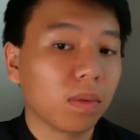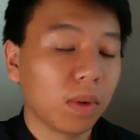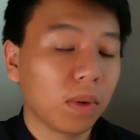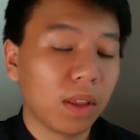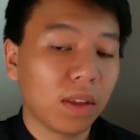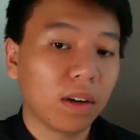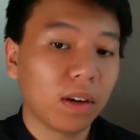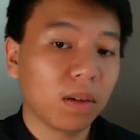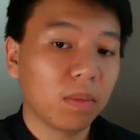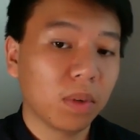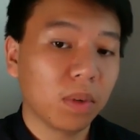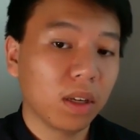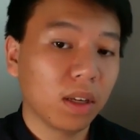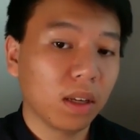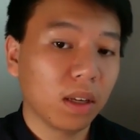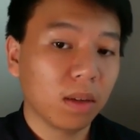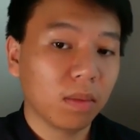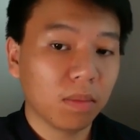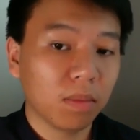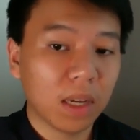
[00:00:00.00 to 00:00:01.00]
whether it
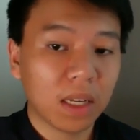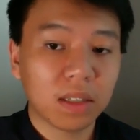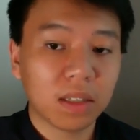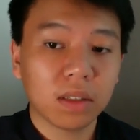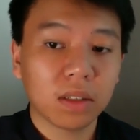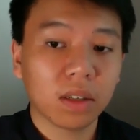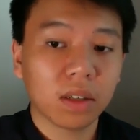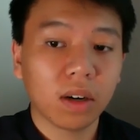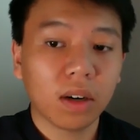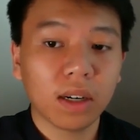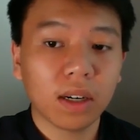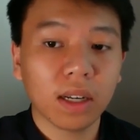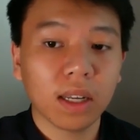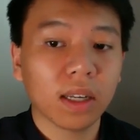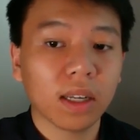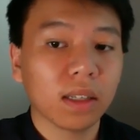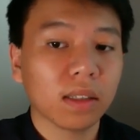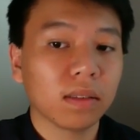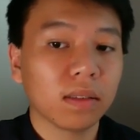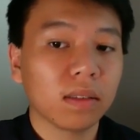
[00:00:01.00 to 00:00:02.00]
be messenger
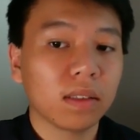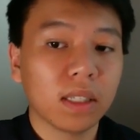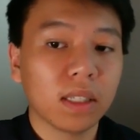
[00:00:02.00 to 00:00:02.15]
RNA,